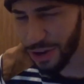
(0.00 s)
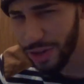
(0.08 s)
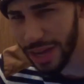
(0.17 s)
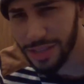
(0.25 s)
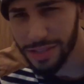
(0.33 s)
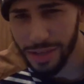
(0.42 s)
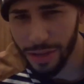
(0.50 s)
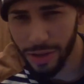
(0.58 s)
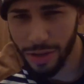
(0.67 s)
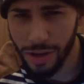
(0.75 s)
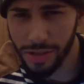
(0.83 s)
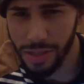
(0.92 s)
Are you guys?
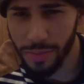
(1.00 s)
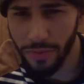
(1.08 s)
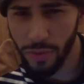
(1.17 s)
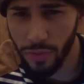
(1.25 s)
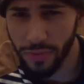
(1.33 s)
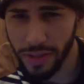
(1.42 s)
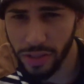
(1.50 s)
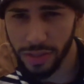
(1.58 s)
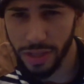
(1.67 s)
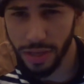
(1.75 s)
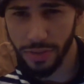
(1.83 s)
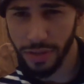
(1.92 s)
Are, are some of you
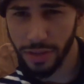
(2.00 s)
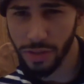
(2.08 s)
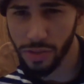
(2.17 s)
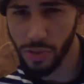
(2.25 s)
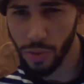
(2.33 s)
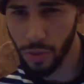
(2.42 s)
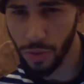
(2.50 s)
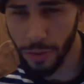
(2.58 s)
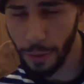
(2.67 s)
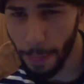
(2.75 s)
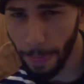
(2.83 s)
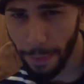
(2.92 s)
vegetarians
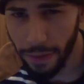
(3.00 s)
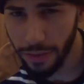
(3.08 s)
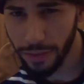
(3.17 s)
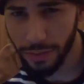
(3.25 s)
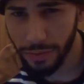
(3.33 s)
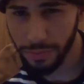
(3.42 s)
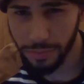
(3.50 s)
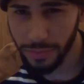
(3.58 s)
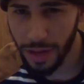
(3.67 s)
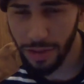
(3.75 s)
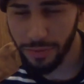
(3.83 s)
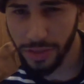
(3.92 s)
or
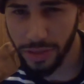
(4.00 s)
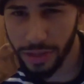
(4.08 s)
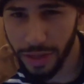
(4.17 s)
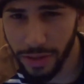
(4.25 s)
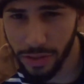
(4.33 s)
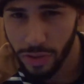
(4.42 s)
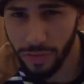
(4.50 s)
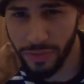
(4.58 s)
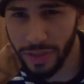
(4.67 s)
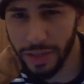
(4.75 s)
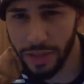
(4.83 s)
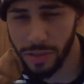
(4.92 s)
not vegetarians or
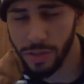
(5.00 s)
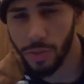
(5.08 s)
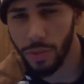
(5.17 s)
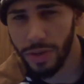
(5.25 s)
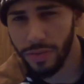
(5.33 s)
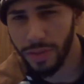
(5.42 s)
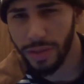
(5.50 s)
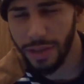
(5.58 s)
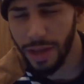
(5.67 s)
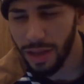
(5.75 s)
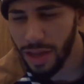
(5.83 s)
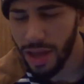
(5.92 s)
vegans or whatever like
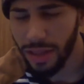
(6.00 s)
that?